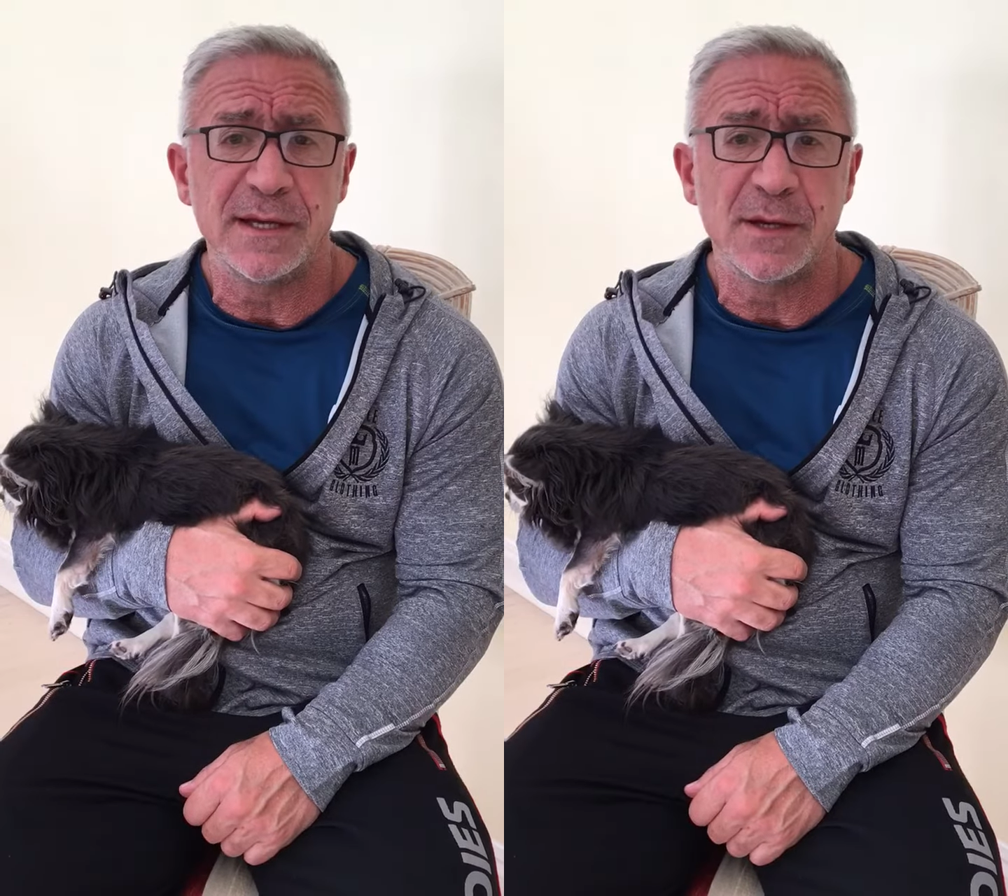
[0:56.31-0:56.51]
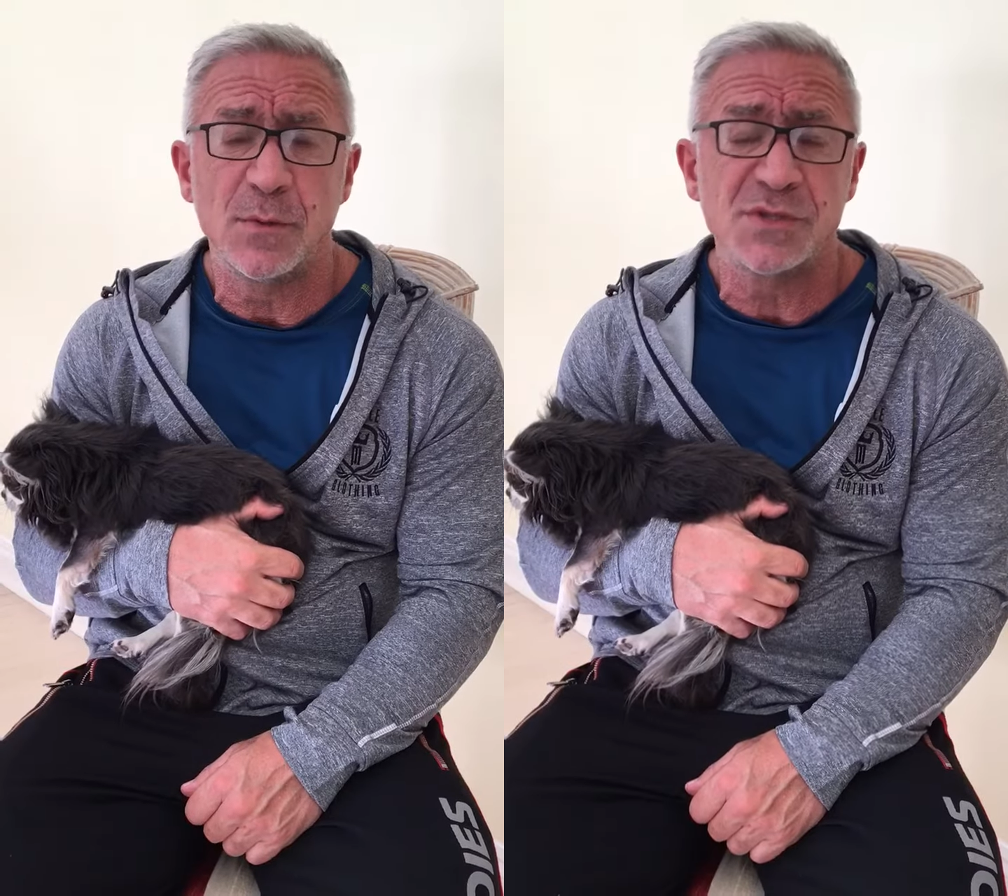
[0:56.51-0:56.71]

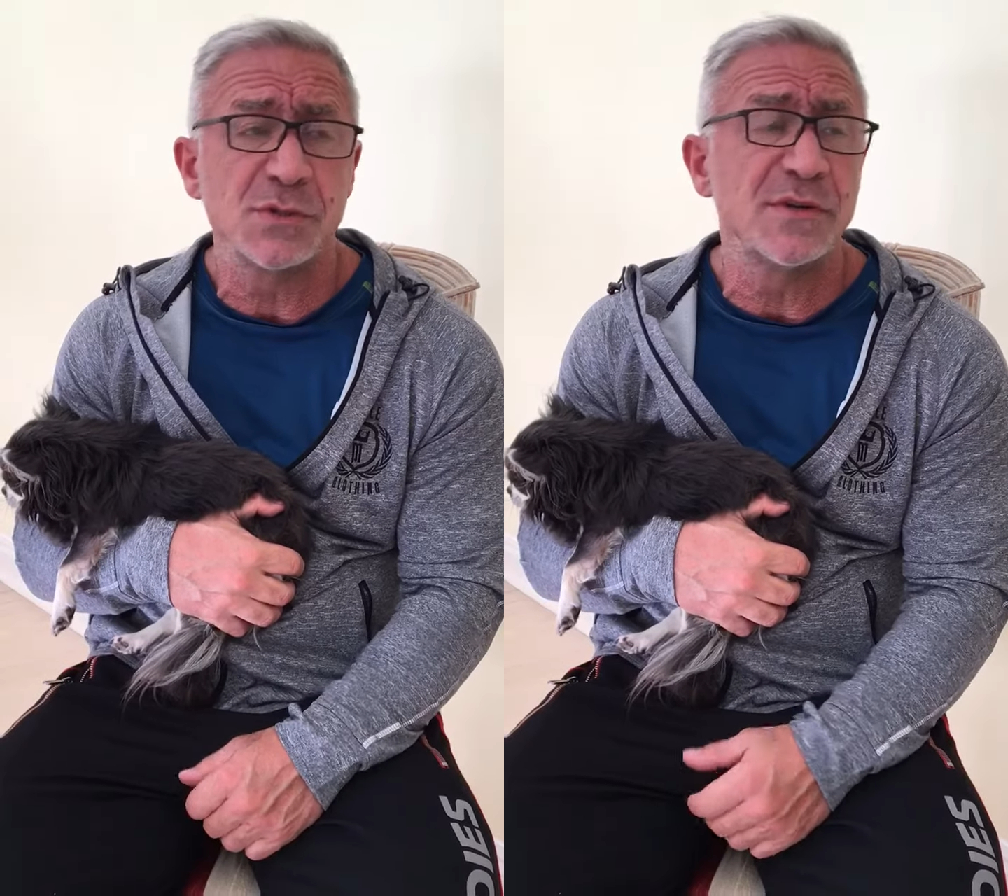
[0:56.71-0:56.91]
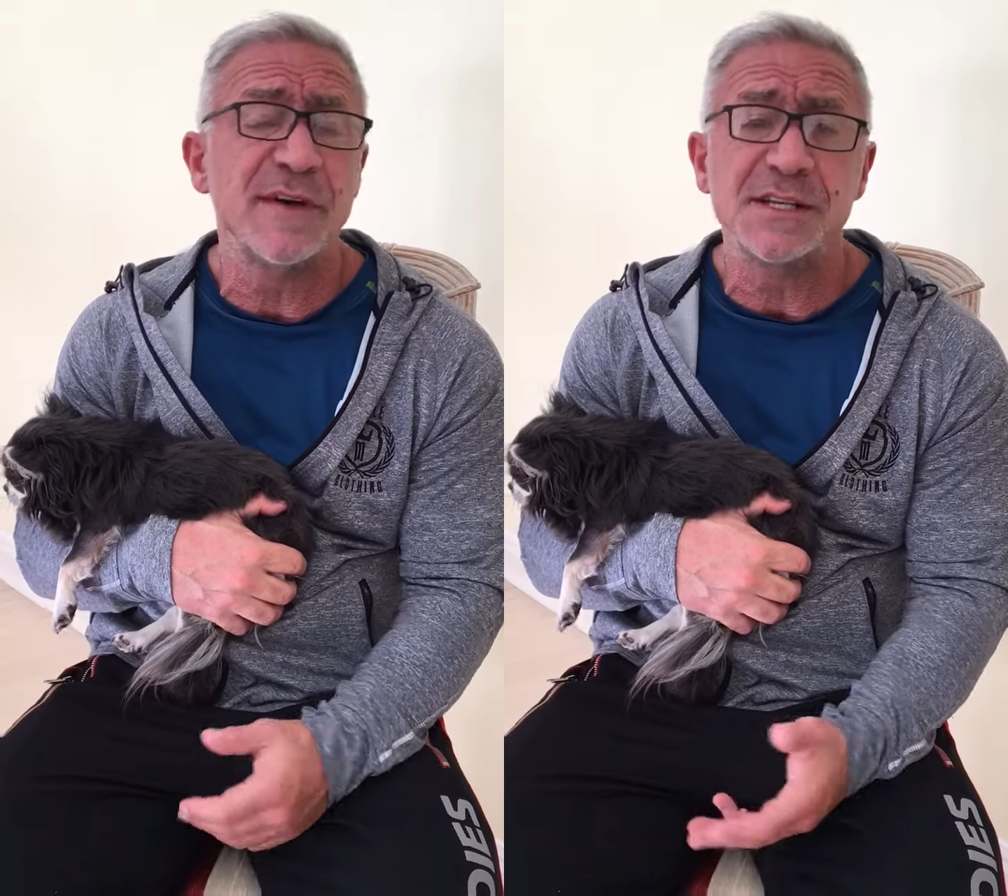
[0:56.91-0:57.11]
You know, what
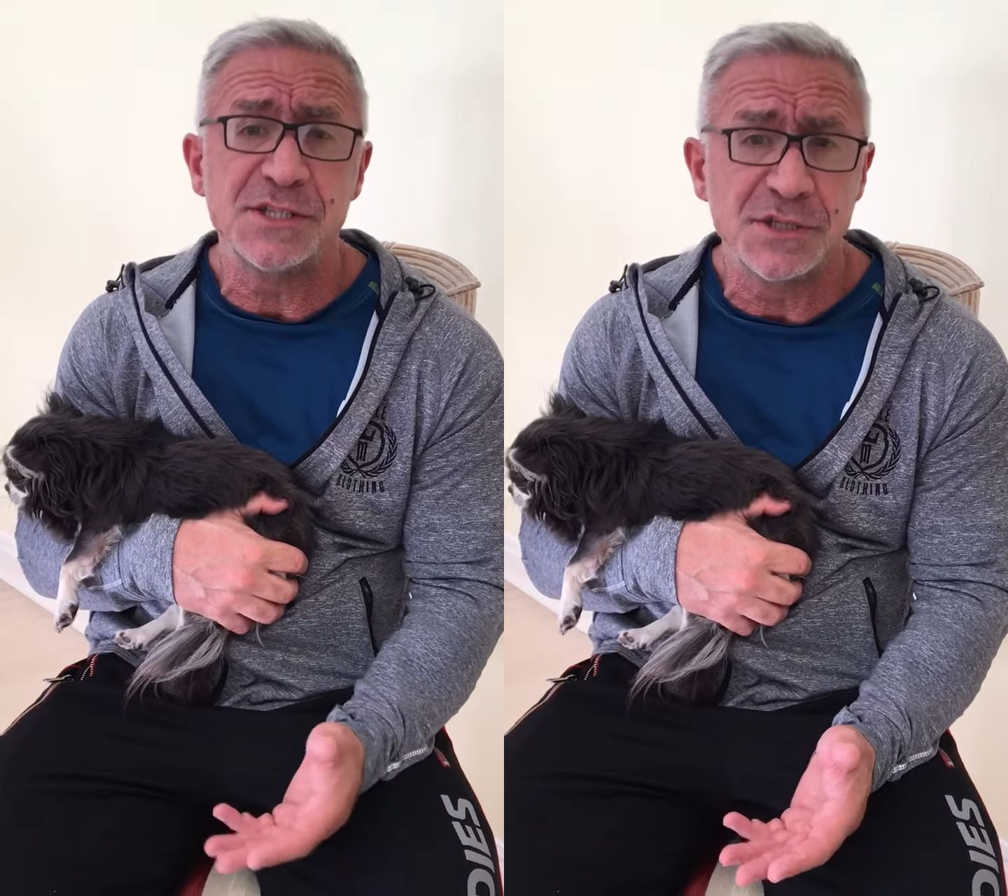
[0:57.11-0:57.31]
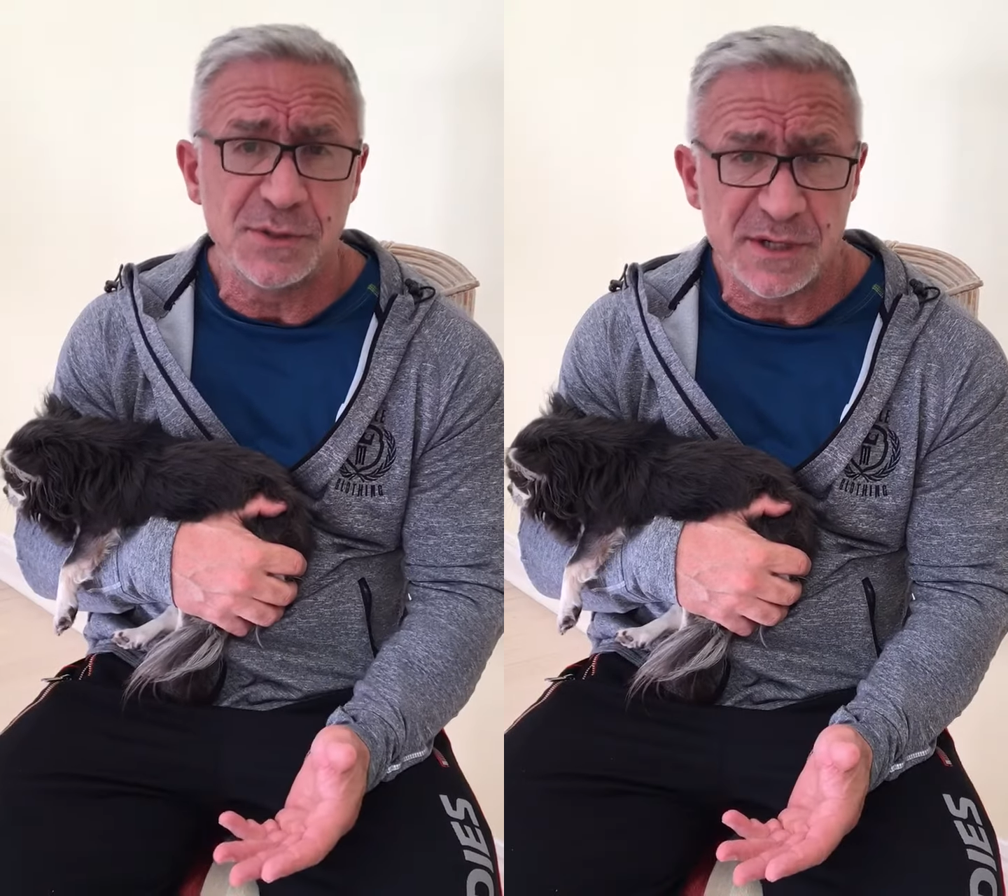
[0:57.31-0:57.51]
sort of
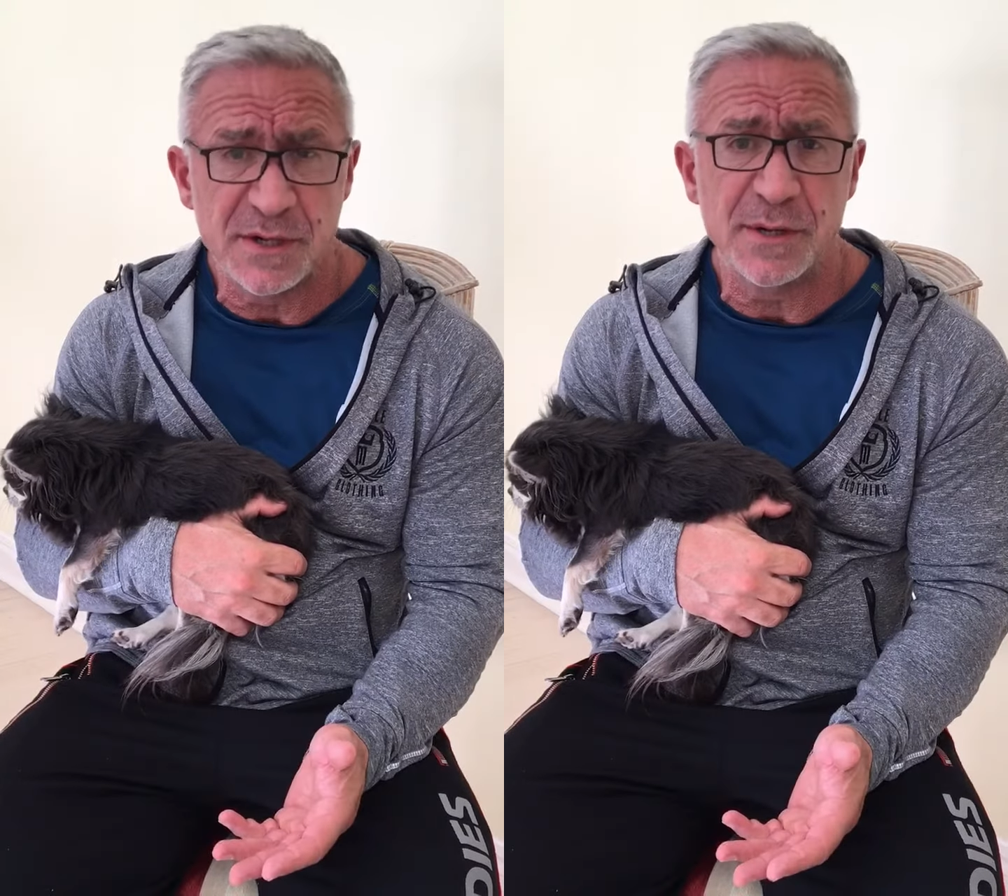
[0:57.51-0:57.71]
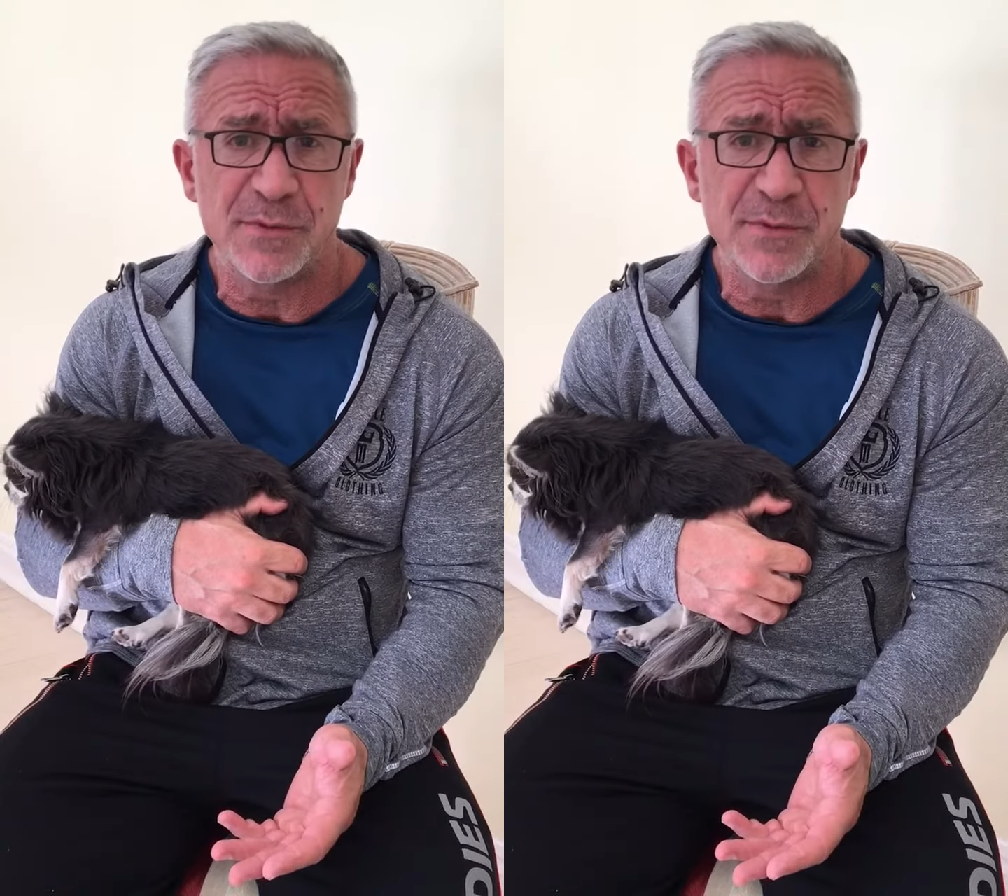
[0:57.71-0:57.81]
attitude are you going to